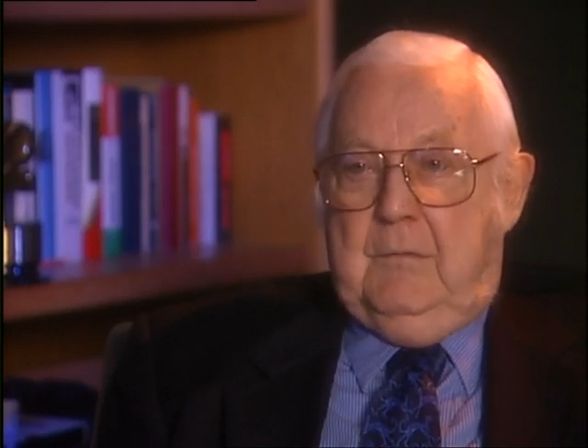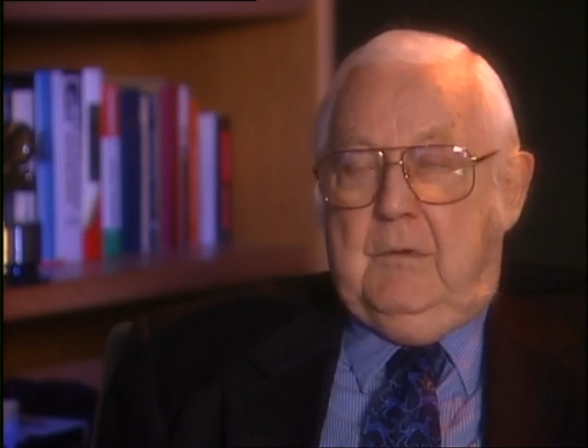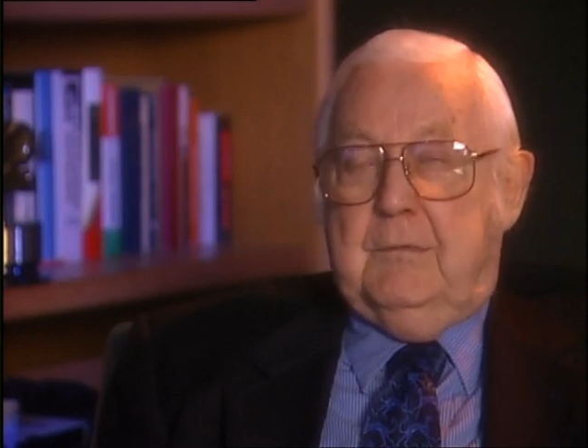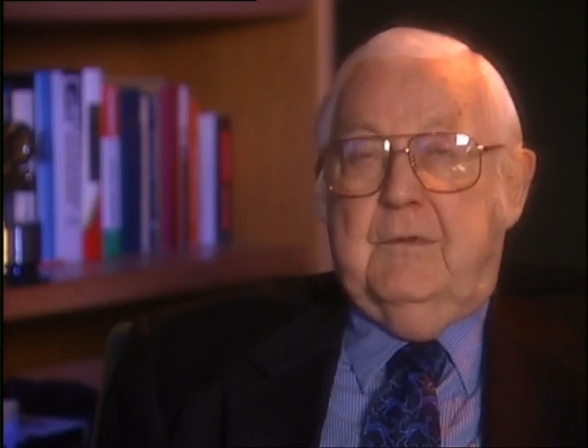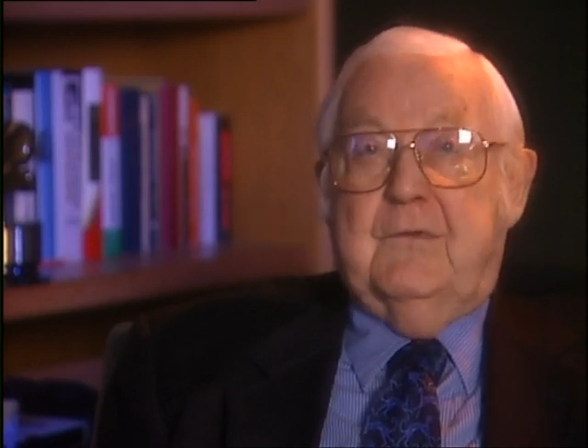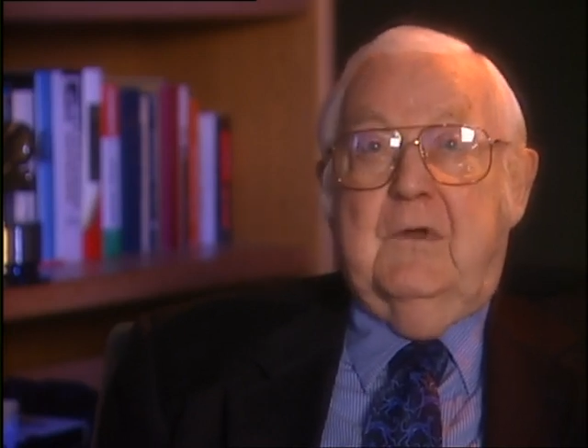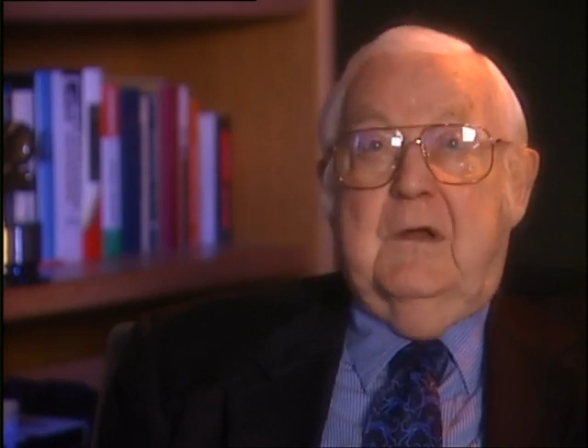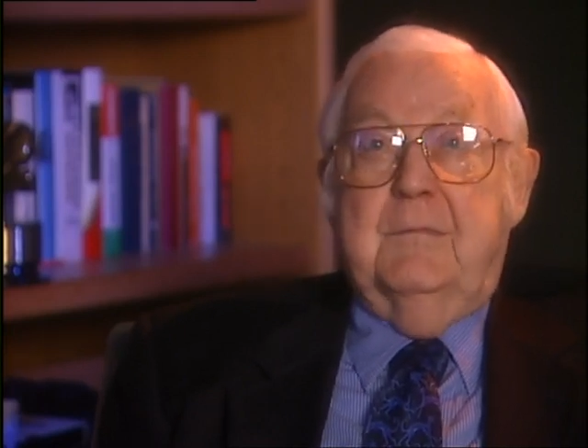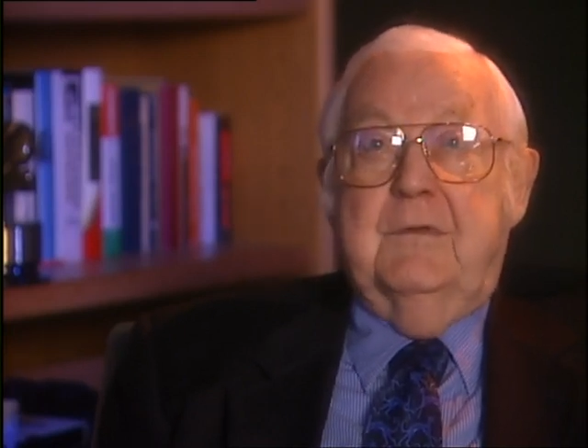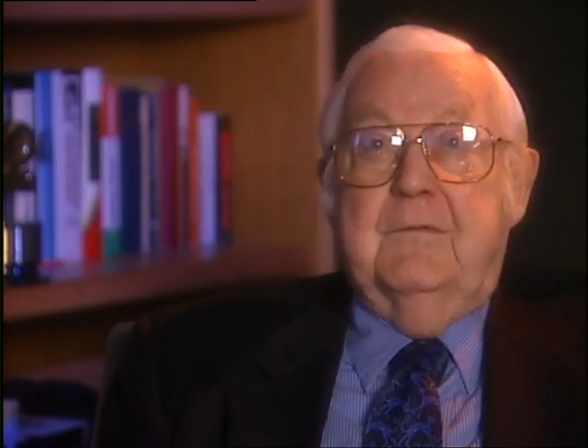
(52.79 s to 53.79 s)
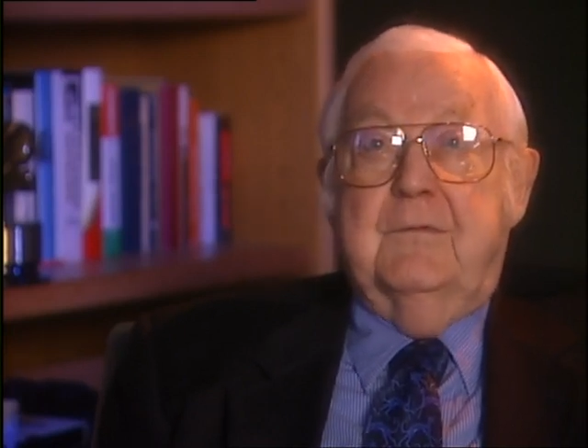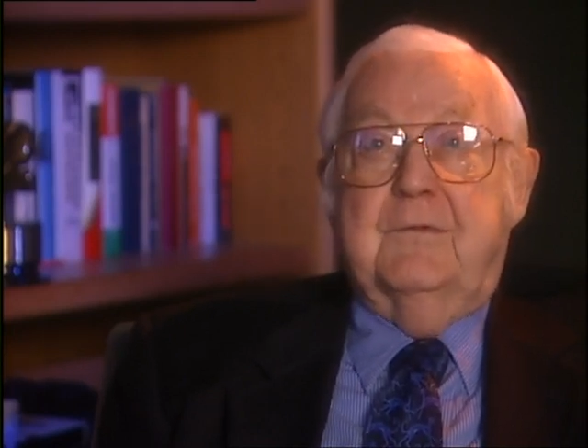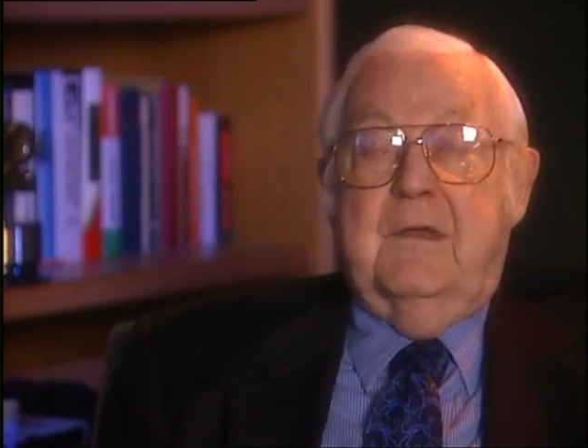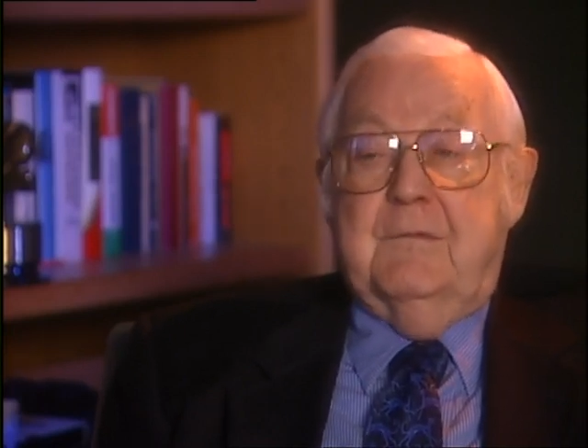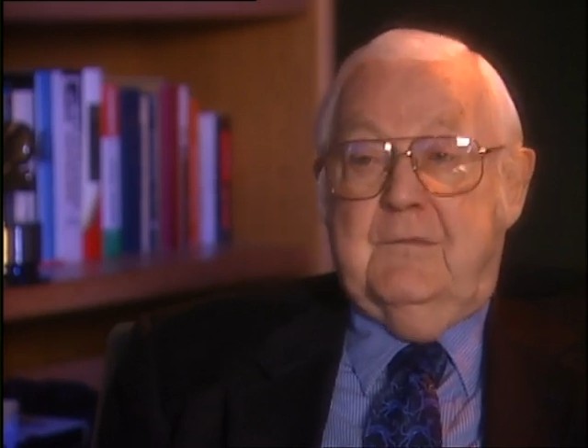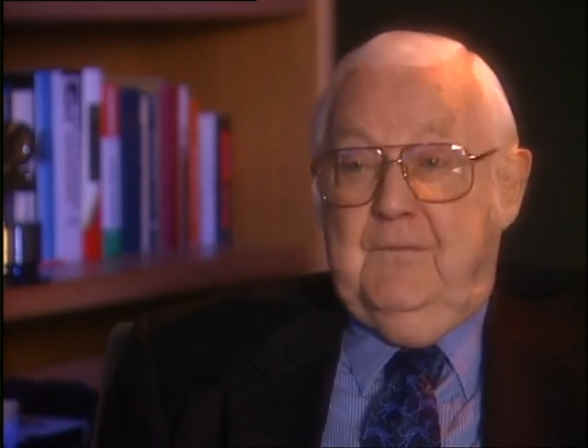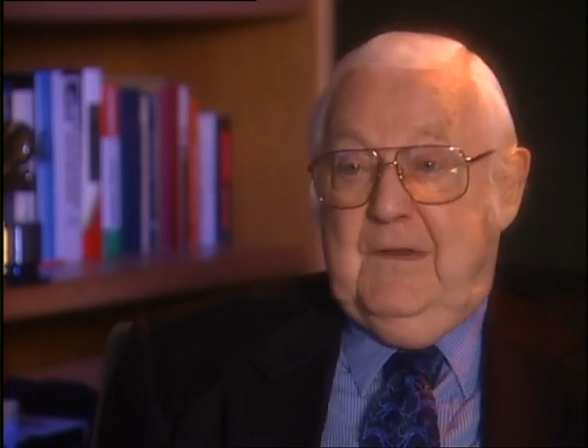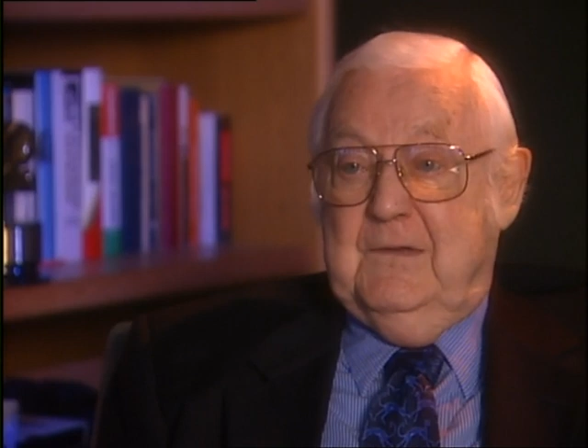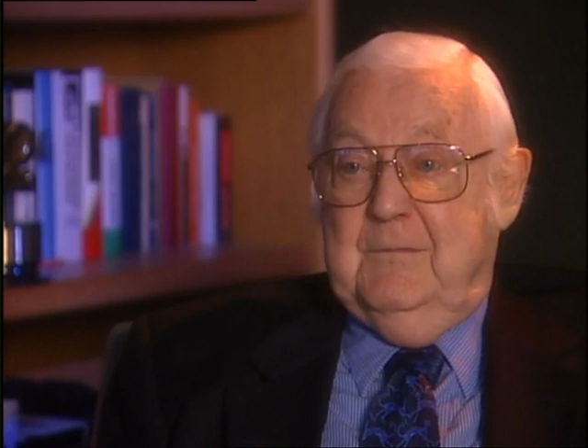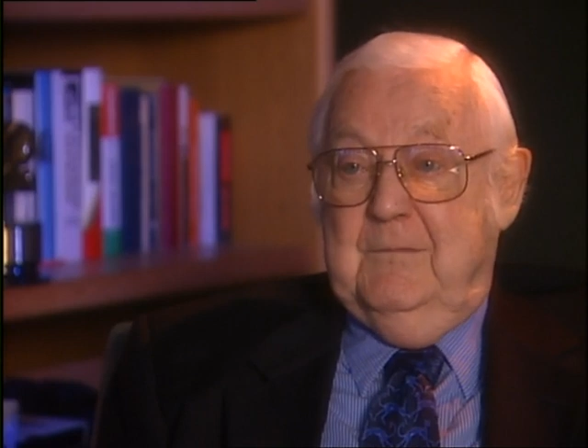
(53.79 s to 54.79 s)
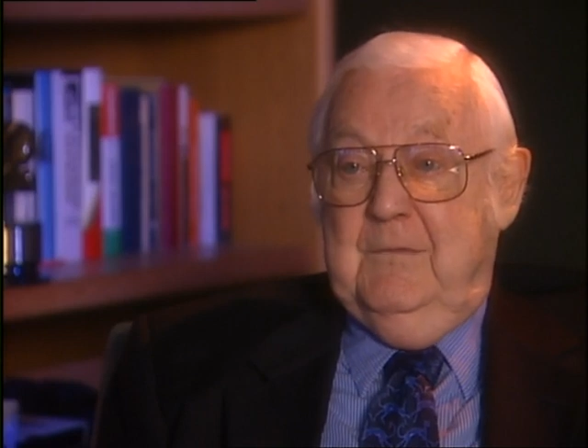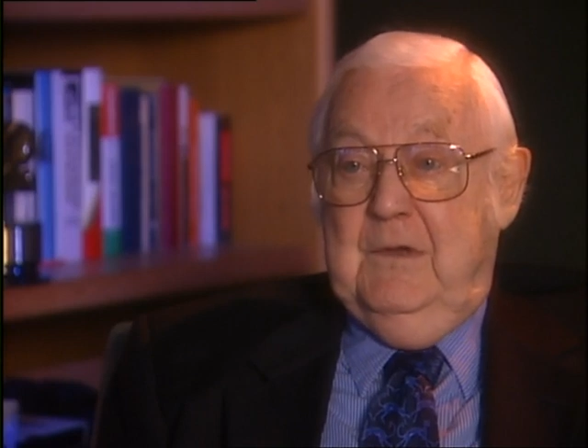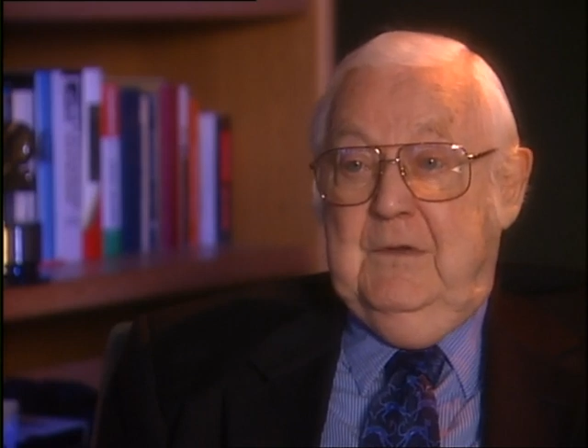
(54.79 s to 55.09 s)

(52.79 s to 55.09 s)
Walked with Zombie, Seventh Victim,